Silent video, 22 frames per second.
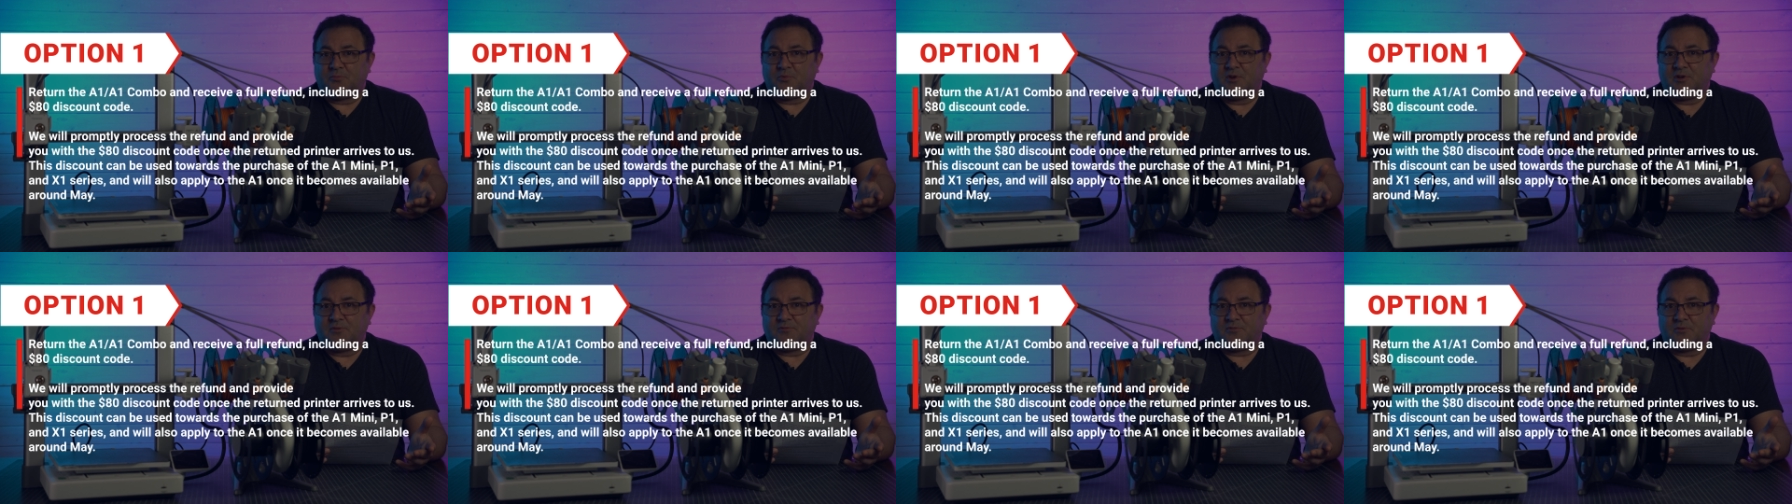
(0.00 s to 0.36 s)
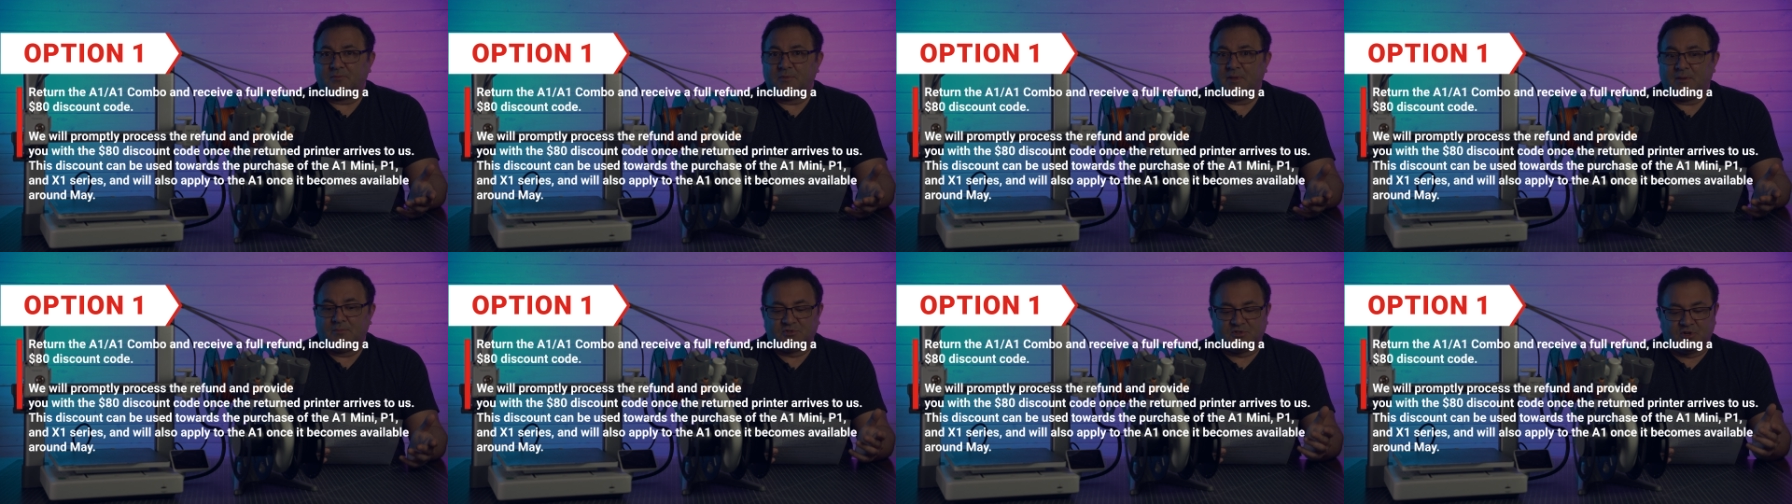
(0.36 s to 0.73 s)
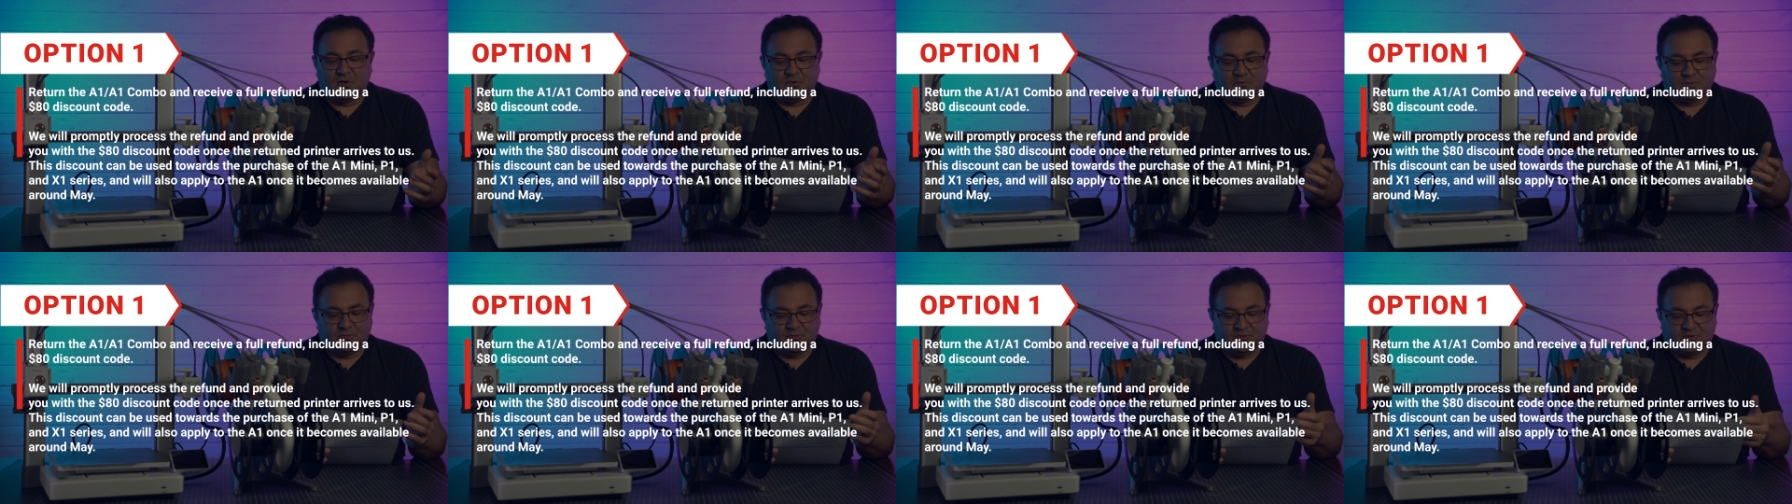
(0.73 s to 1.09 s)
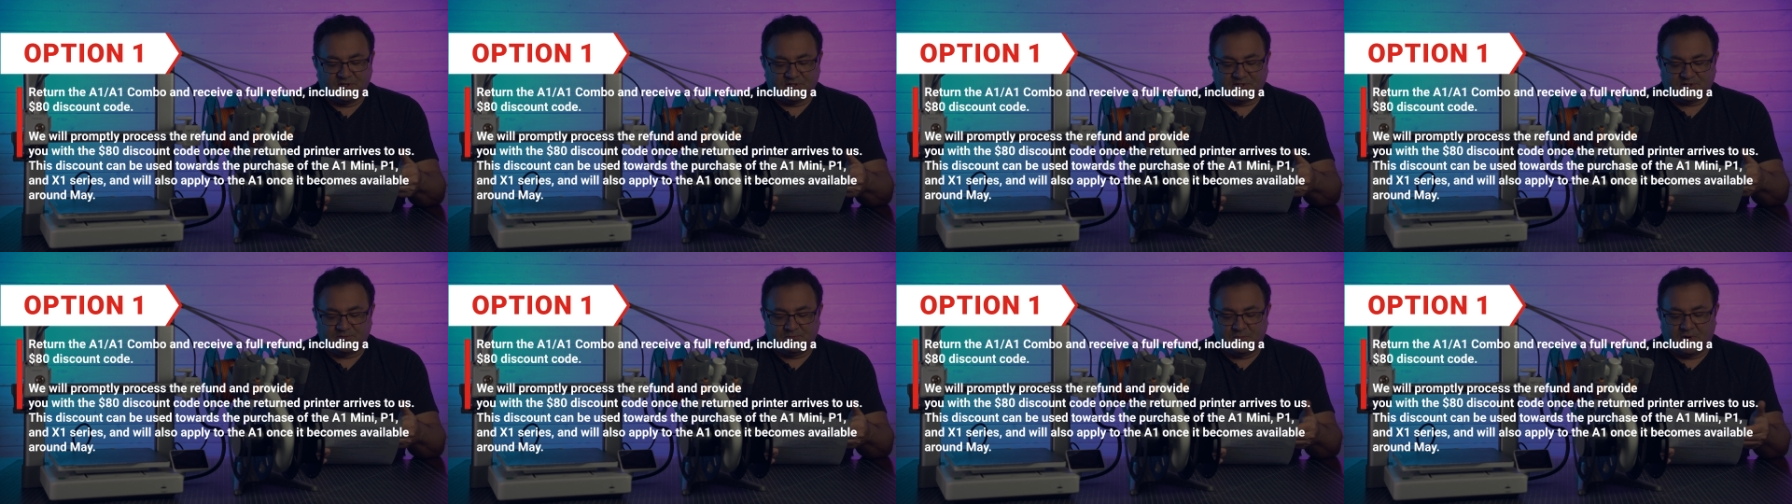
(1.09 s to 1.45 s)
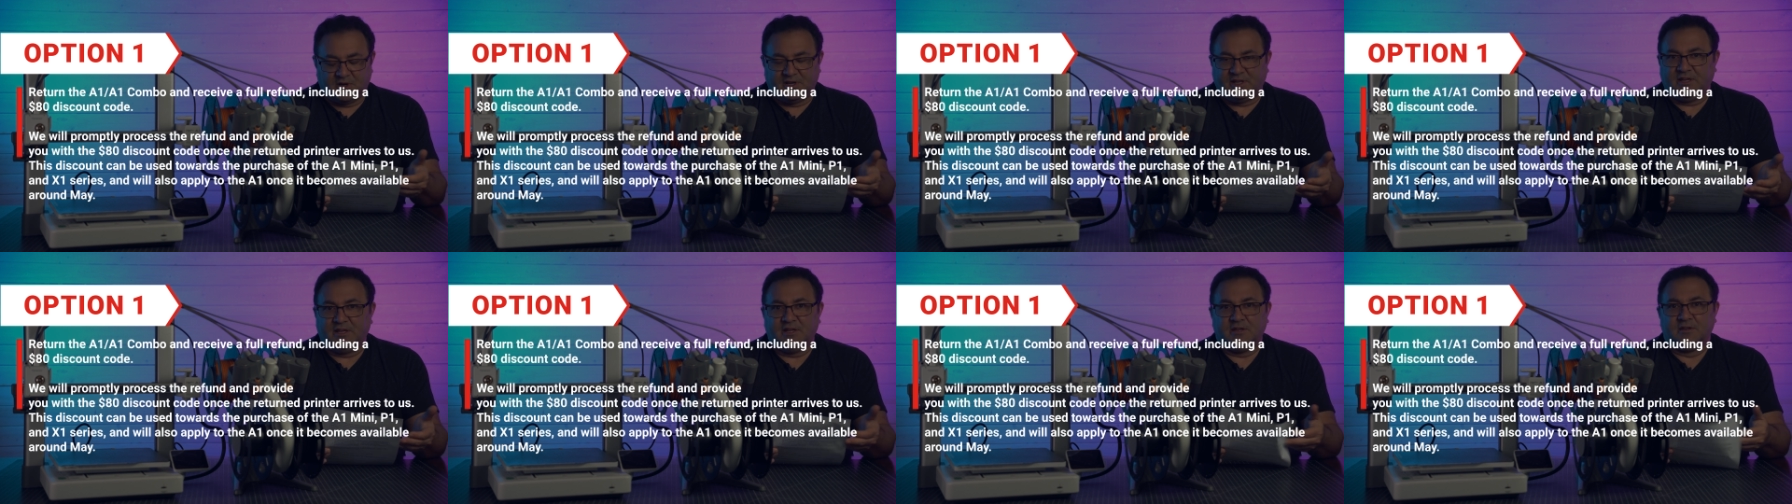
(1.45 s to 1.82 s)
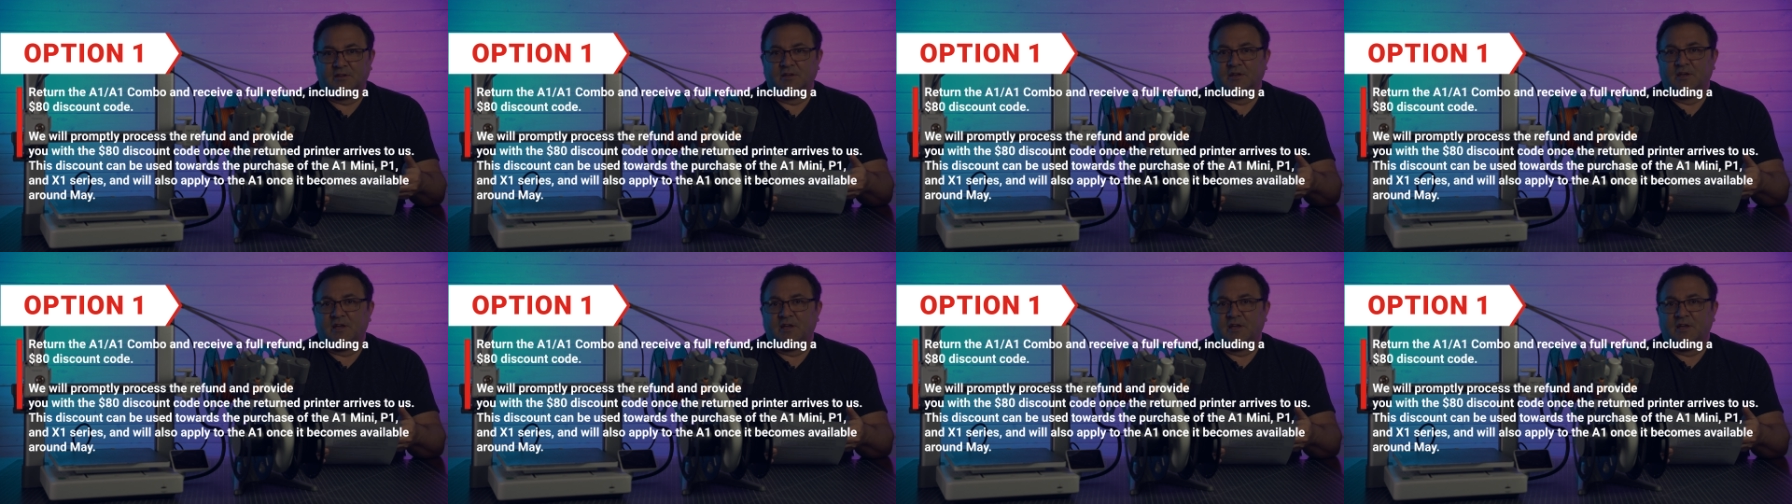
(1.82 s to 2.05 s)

printer from them, so this money,